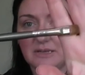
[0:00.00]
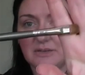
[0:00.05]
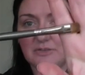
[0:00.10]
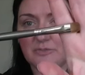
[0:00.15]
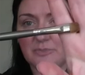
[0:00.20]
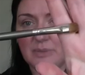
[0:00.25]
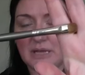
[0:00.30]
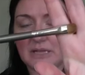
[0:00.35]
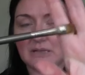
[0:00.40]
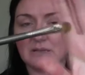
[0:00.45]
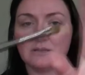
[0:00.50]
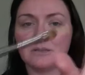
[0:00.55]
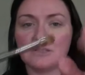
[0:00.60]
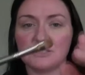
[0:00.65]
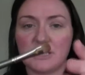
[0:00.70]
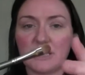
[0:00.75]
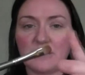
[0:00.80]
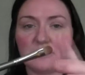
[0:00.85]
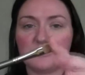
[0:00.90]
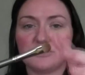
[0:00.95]
of paddle
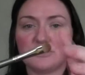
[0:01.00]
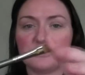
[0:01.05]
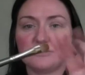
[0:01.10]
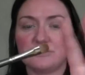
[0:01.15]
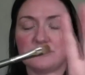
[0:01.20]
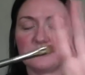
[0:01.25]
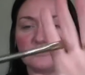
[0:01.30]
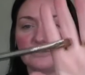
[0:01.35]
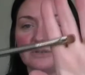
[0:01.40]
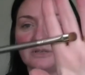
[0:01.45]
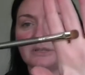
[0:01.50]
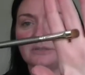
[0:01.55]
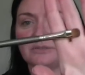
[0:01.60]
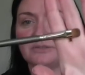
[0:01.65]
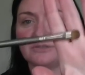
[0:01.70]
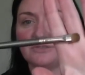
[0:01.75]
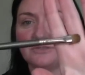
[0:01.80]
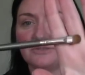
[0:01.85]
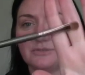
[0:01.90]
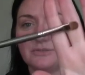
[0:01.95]
shaped
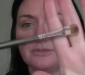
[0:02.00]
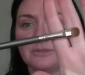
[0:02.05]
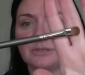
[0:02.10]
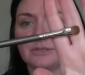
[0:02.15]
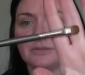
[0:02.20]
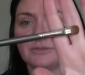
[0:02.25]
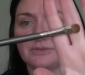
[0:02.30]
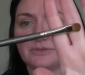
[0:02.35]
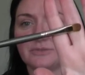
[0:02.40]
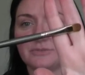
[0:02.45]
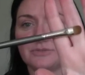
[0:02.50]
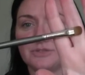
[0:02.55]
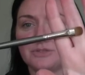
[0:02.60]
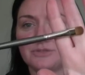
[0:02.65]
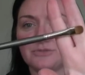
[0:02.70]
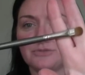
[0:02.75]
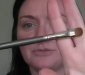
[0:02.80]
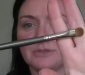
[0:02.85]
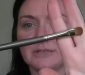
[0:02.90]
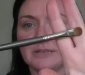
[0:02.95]
sort of a
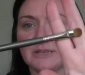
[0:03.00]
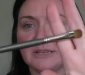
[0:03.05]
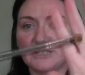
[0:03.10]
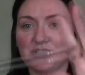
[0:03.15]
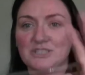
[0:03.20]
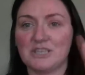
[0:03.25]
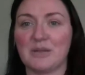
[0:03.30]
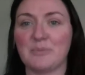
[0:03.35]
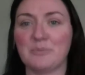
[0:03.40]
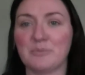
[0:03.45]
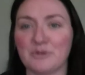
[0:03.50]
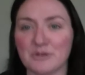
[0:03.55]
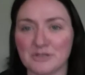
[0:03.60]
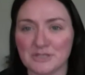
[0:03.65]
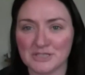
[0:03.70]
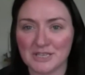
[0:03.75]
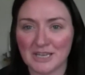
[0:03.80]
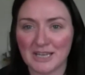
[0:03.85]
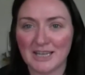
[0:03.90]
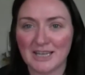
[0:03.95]
239 shaped
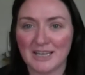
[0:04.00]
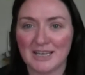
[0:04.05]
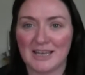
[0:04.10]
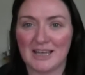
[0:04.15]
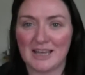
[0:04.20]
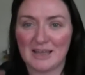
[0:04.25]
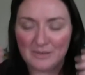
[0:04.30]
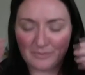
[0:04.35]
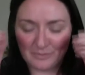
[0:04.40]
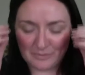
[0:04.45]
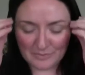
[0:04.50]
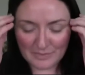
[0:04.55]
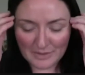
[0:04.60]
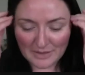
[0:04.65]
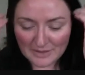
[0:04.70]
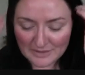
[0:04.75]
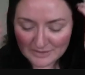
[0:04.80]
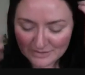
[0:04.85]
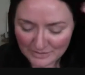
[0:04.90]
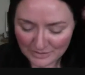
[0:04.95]
brush.
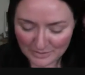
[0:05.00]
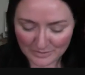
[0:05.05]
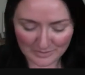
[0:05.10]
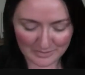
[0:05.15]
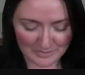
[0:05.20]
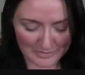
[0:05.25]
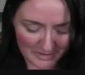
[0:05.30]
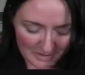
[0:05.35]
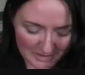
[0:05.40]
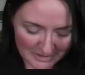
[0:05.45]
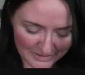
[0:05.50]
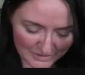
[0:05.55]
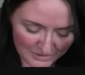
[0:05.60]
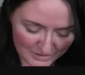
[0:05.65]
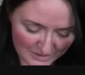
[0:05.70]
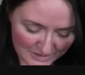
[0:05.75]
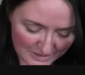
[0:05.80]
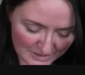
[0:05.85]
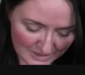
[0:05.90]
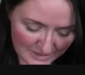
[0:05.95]
So I'm going to
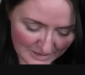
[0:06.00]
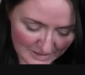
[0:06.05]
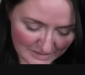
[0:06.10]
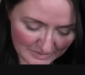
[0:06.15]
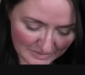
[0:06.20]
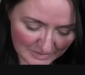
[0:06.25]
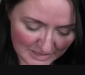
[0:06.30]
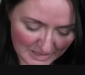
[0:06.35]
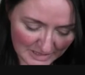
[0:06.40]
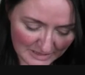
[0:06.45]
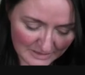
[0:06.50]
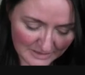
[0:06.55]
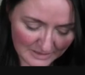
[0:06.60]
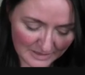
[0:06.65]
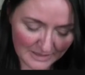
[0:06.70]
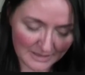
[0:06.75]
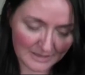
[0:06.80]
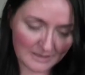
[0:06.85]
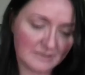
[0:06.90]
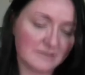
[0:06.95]
just take some of that
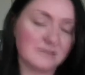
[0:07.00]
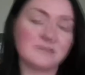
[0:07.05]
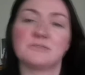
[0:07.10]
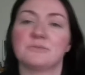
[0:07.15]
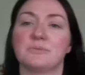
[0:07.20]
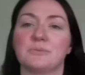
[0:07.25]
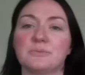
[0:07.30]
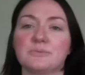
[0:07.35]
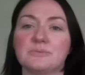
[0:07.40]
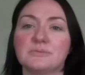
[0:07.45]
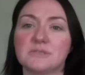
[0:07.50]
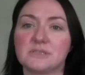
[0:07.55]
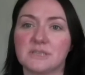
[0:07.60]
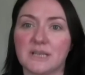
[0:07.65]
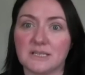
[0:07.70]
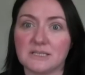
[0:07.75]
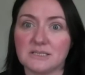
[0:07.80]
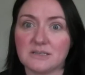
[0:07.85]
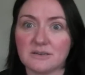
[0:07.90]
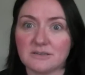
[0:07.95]
and
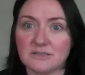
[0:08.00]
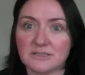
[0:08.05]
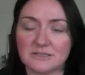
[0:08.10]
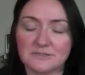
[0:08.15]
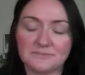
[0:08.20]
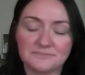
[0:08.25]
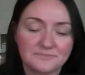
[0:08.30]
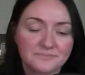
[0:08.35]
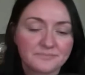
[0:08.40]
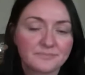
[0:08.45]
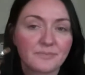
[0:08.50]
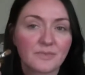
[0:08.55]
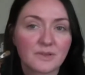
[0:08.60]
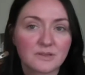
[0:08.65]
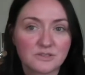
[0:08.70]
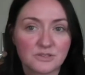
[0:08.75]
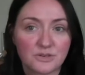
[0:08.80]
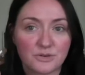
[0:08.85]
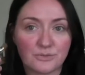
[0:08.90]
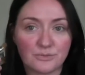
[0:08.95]
get started.
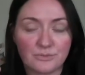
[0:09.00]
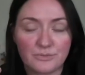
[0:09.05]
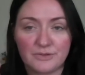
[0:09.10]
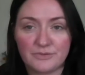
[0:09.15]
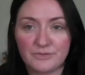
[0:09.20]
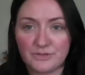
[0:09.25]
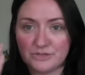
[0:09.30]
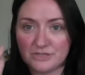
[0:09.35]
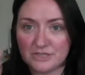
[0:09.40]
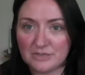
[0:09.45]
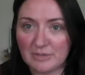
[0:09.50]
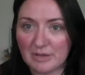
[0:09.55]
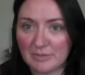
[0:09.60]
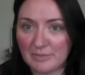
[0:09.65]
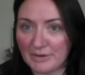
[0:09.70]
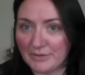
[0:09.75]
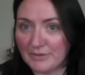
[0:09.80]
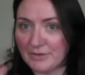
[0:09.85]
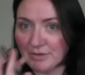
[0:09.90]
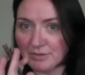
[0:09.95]
So if you see my
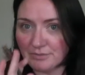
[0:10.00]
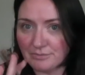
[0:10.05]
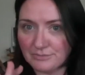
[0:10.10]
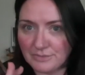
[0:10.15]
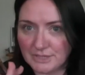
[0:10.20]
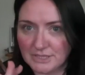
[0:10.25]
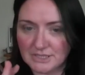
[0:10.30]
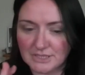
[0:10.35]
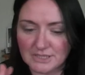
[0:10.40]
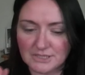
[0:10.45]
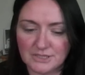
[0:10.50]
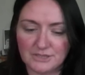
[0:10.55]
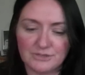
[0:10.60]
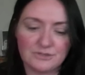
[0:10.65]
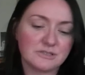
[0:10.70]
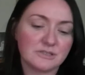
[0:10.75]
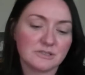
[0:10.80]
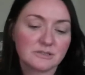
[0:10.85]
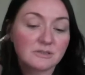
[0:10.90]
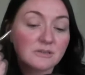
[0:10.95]
mirror, please
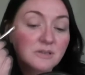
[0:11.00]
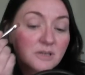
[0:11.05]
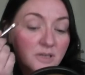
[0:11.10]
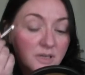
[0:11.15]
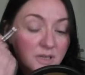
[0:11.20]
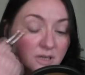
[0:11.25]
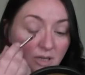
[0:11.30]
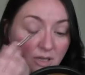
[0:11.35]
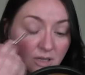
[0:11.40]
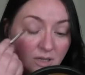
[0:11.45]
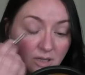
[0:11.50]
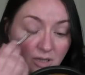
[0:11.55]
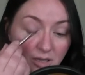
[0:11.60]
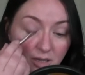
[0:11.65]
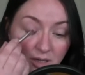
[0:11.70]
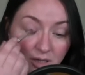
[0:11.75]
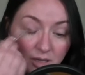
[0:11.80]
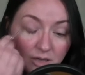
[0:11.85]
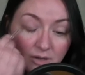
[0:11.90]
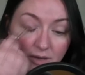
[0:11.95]
excuse it.
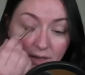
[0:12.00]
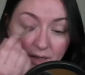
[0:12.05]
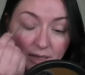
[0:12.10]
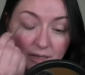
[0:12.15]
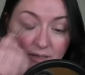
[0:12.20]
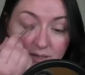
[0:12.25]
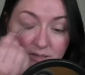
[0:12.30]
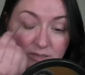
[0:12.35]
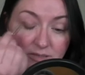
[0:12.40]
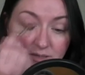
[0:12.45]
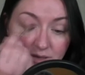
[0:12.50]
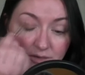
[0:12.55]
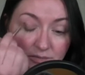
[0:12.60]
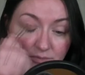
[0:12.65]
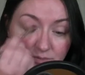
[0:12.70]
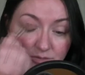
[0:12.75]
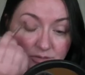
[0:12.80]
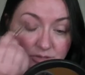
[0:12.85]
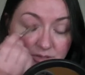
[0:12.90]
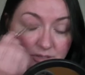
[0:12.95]
Okay, so
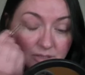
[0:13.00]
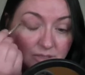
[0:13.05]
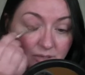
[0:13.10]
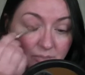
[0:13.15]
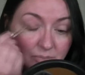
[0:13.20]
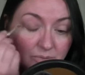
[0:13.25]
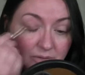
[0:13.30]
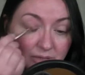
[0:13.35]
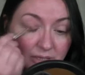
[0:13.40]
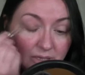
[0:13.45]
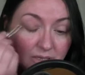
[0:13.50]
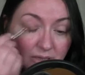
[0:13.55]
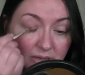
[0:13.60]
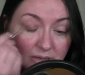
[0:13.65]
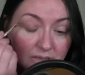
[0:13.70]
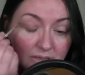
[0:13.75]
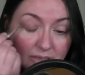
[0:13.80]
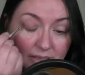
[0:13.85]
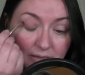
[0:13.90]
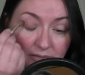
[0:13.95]
just going to put that on
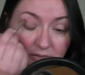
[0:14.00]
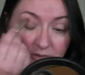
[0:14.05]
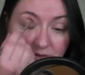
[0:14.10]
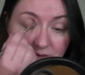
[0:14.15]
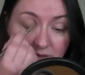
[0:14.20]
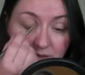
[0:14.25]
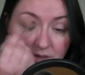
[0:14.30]
the lid.